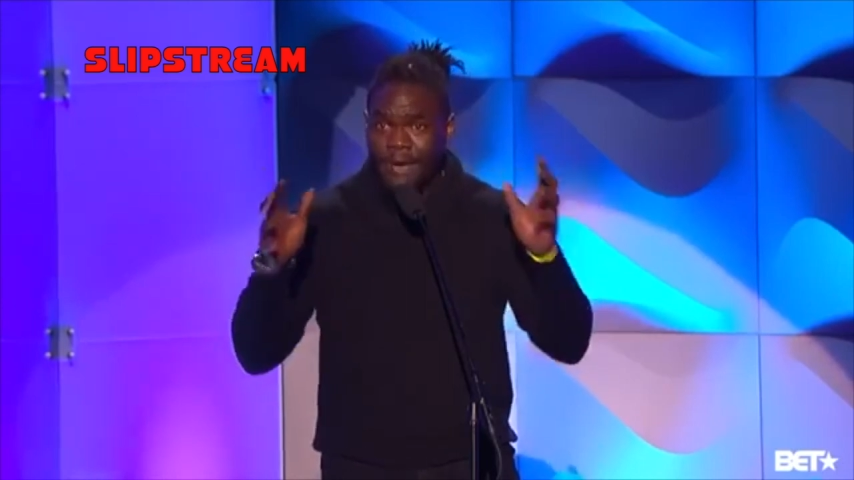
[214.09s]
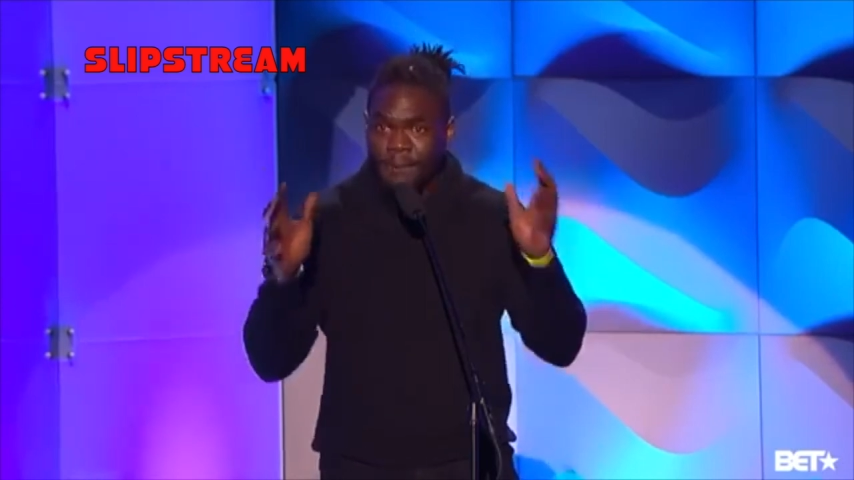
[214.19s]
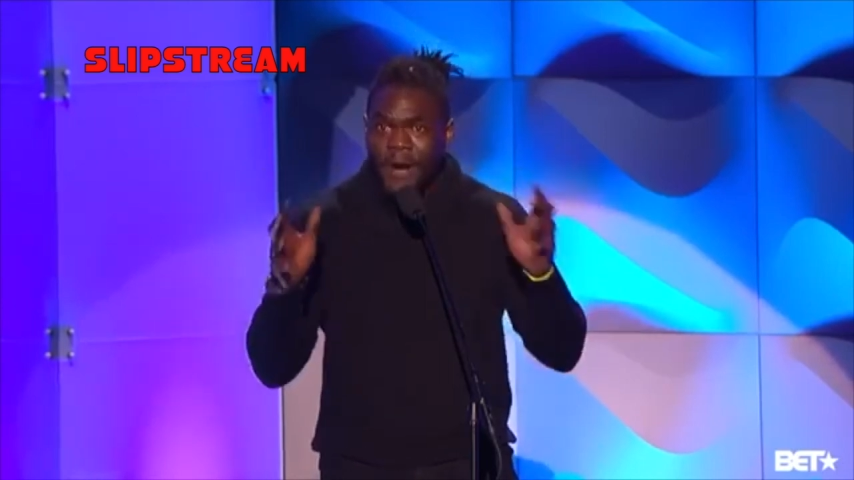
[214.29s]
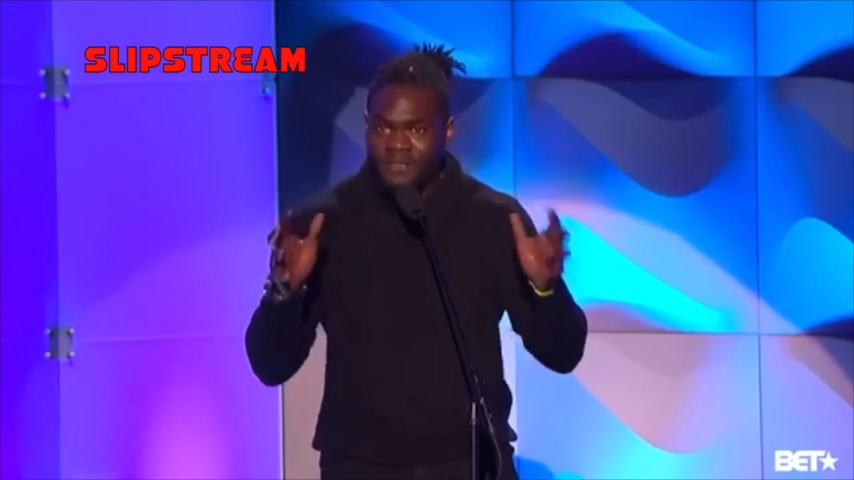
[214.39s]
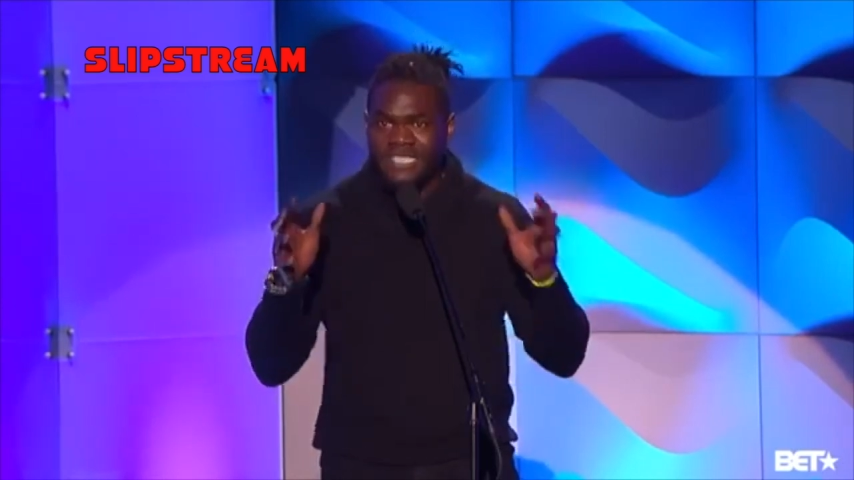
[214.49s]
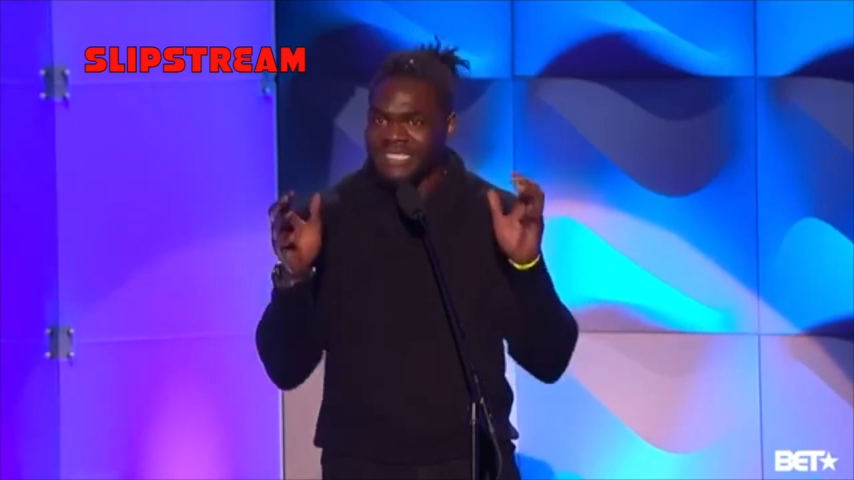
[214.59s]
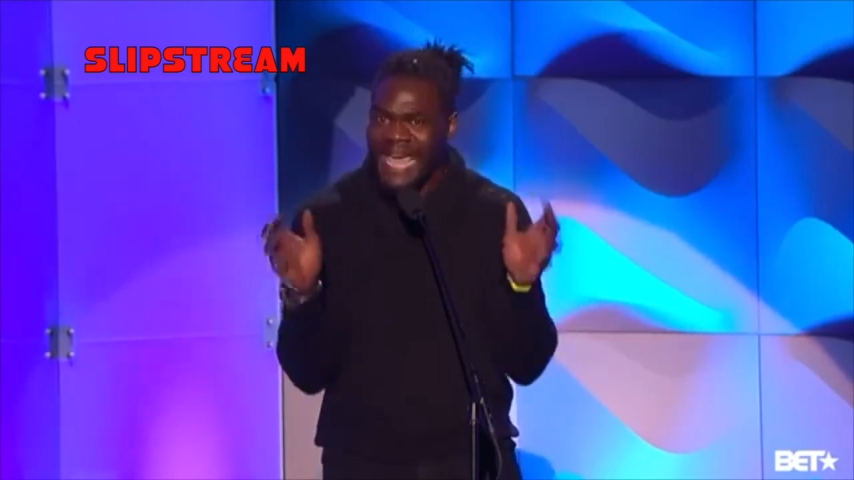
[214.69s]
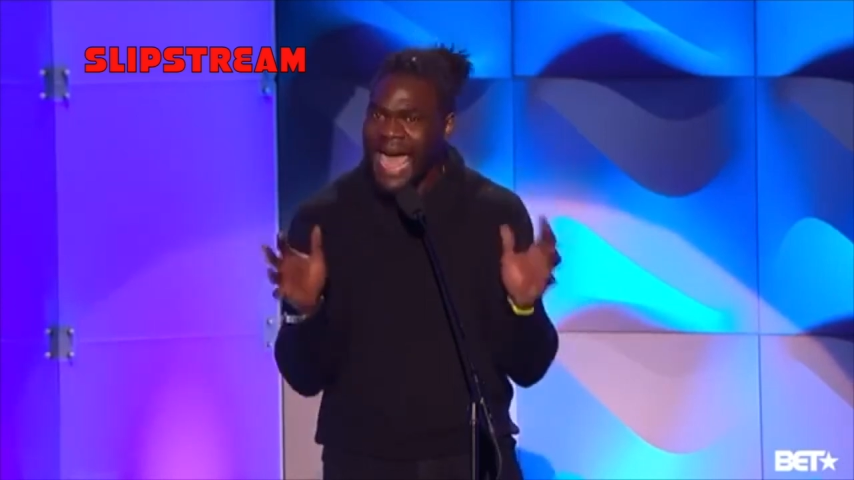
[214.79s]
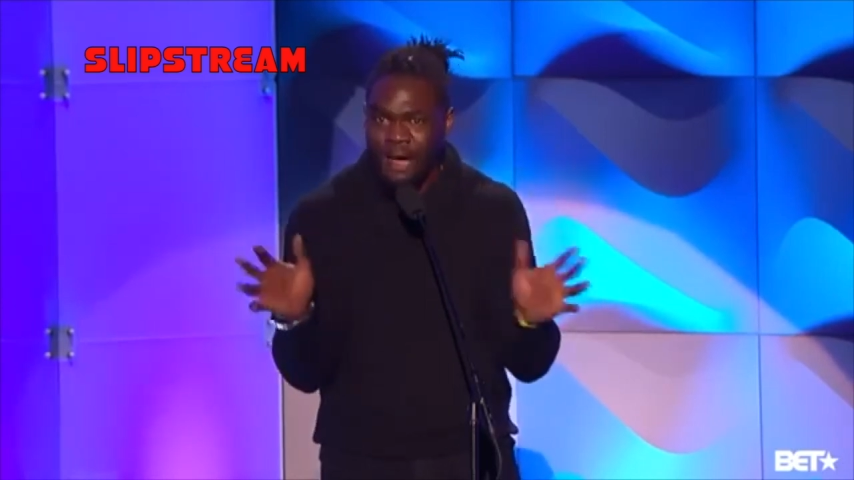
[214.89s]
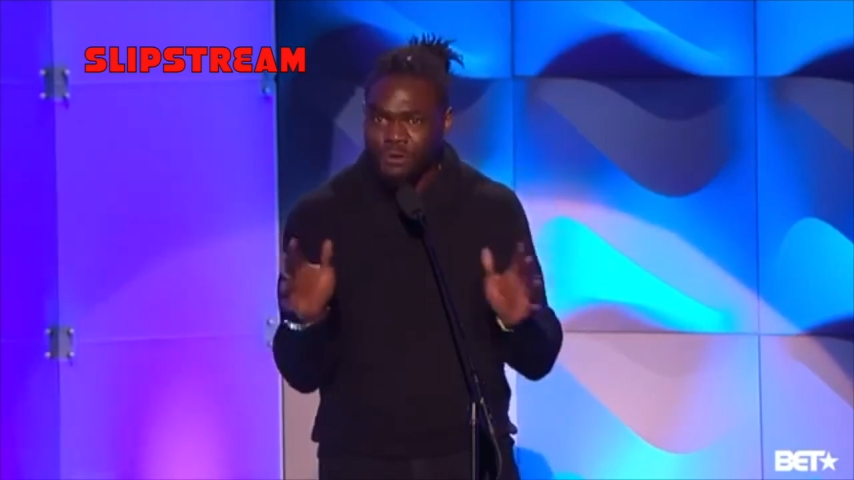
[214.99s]
one
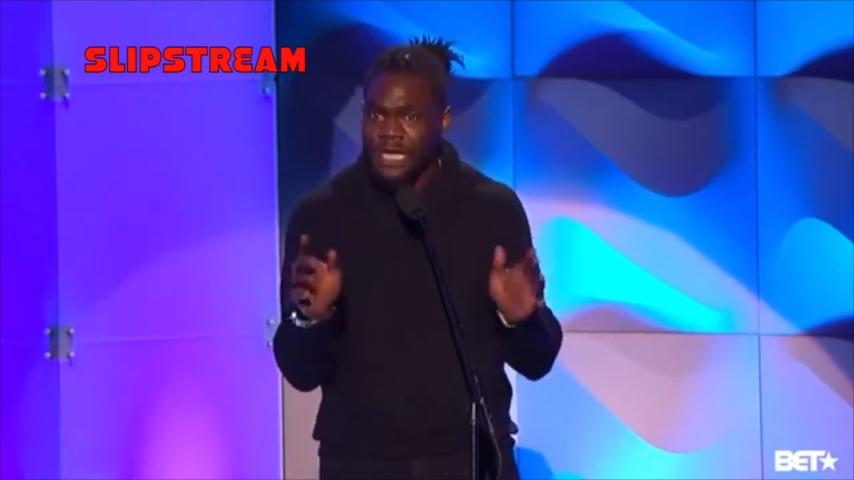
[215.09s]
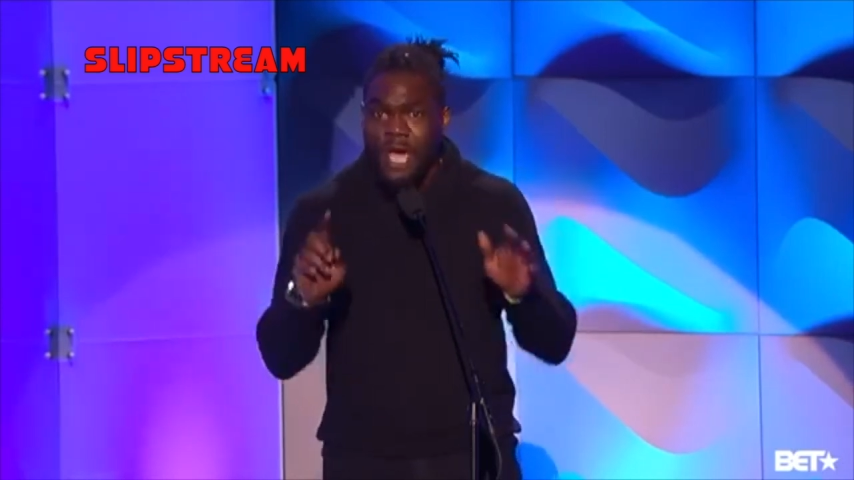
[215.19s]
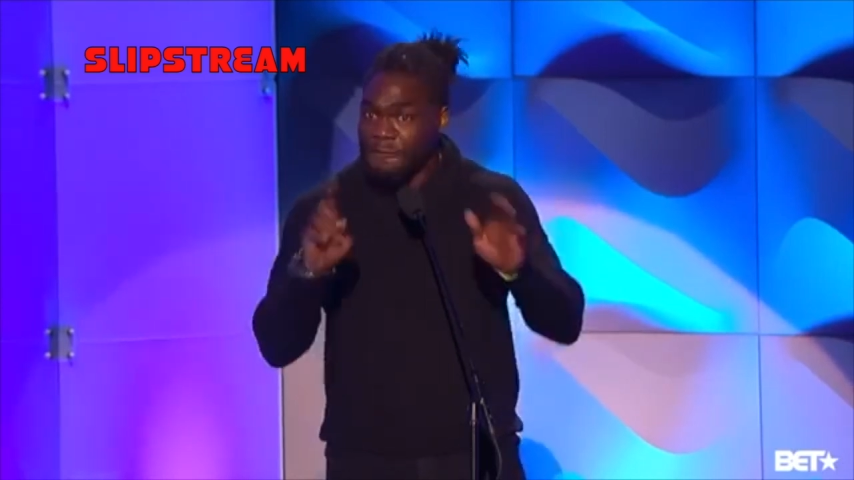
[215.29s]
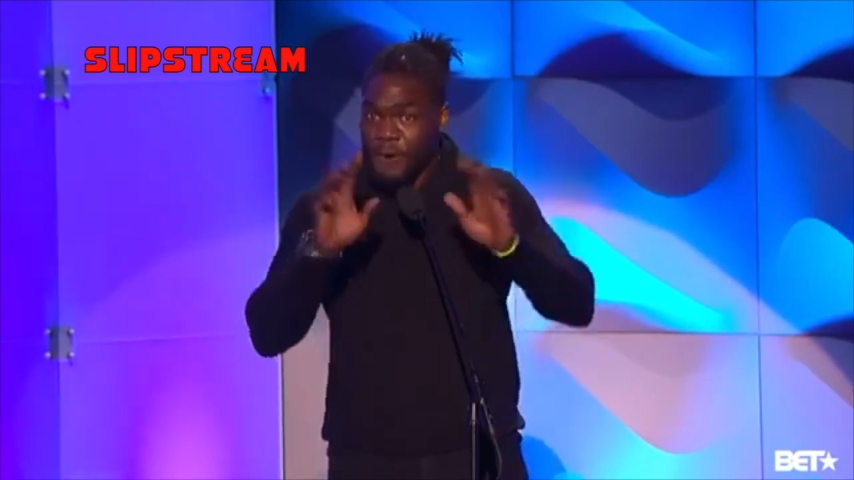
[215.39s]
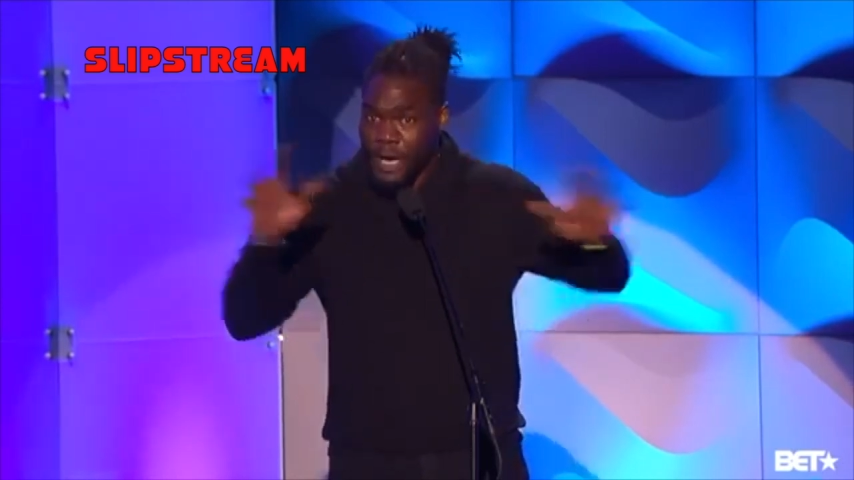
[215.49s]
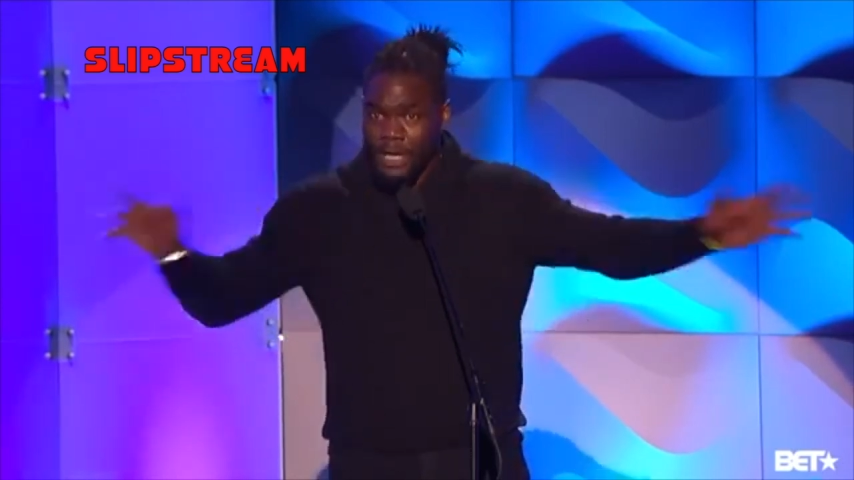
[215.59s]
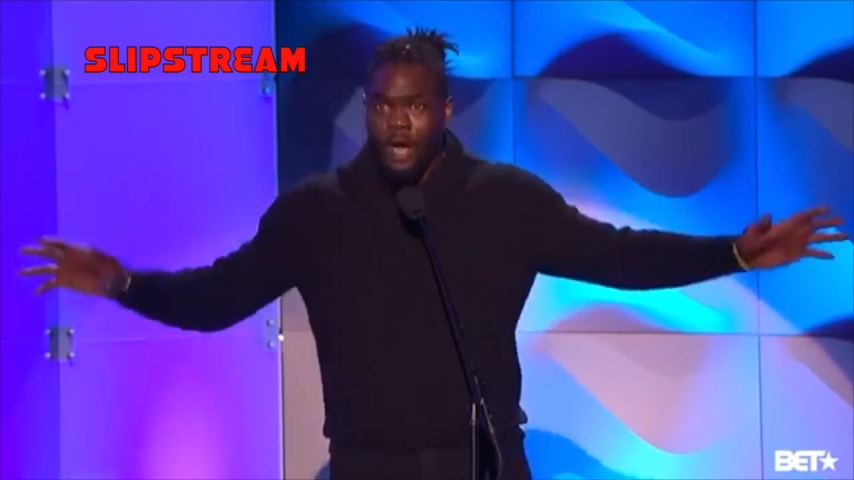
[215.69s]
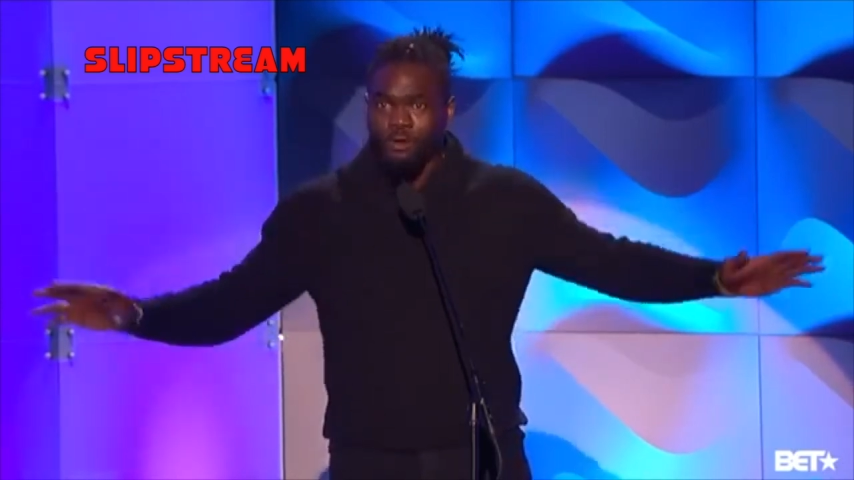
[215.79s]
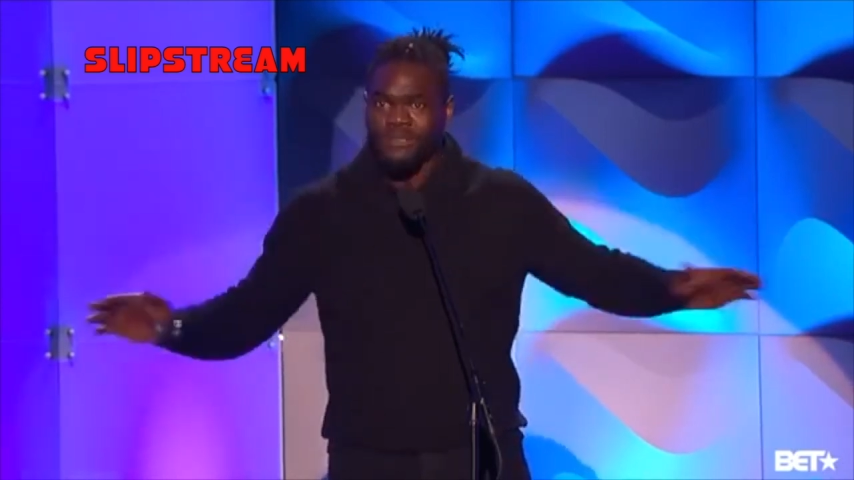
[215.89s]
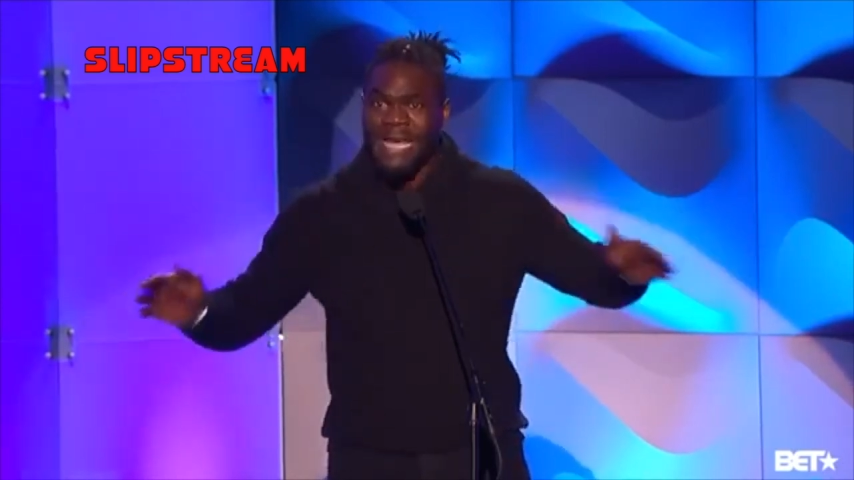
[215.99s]
person's house for a
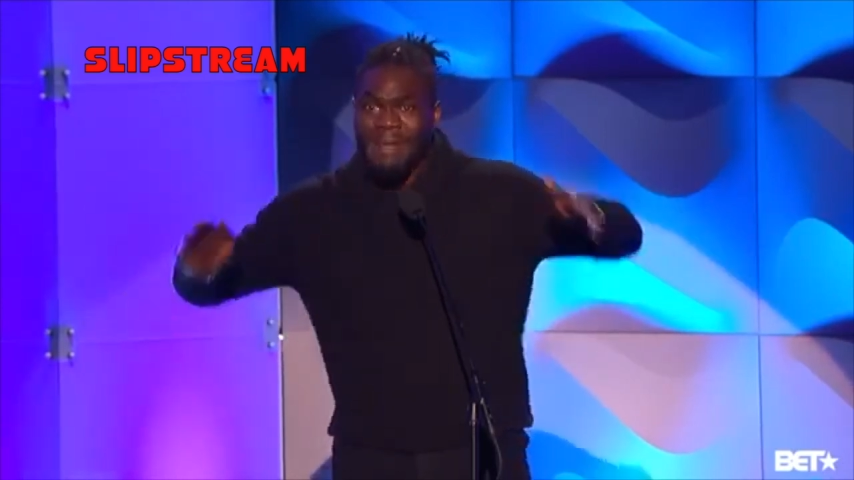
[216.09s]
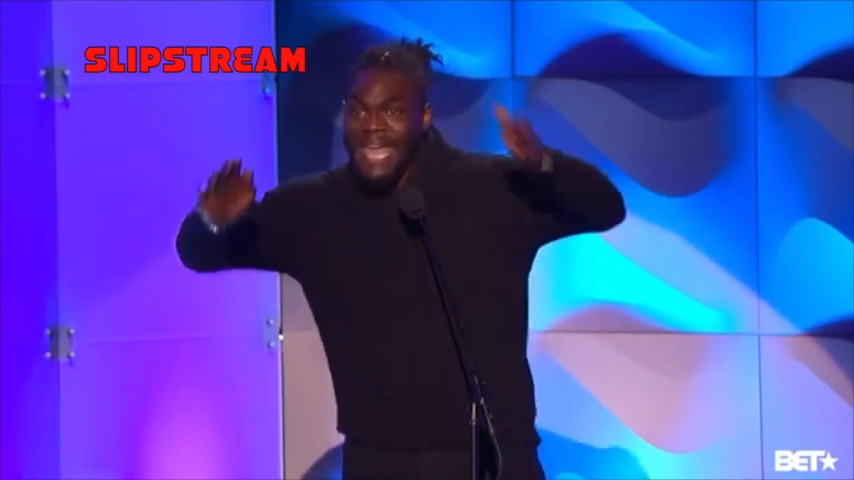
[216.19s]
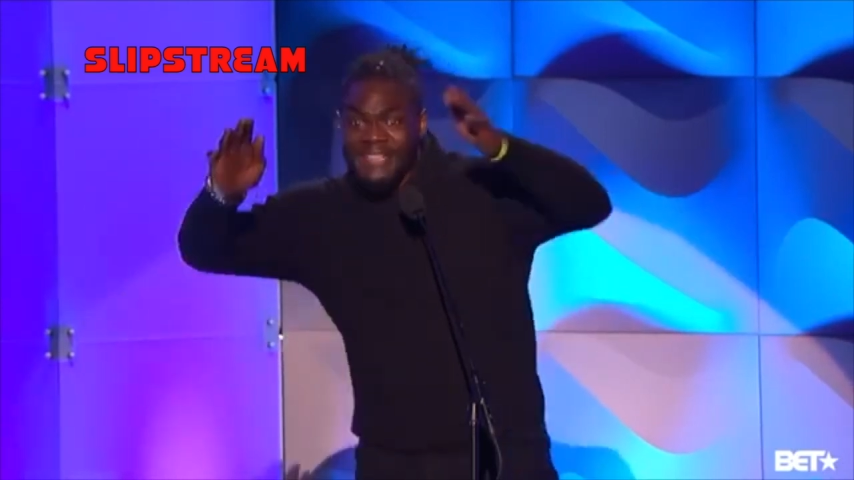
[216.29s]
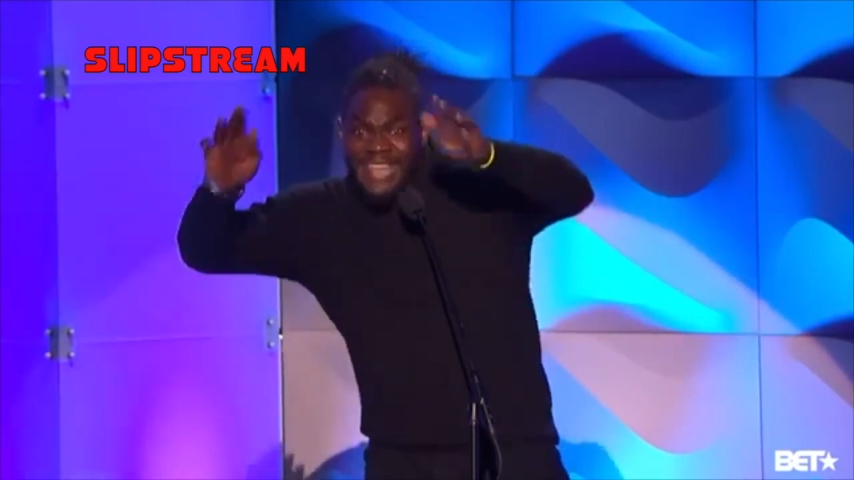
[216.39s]
long time.